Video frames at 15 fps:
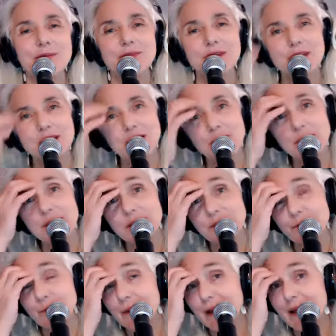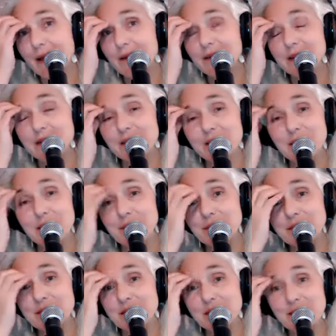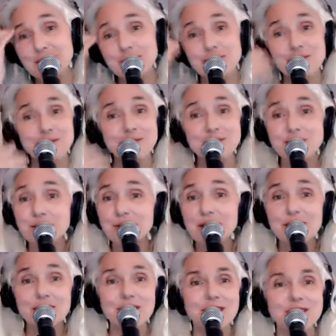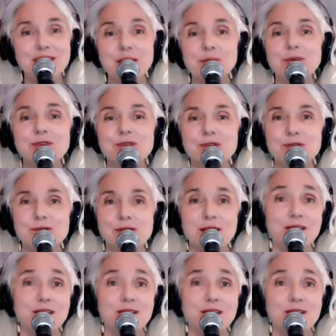you know, and the drought and the record high temperatures.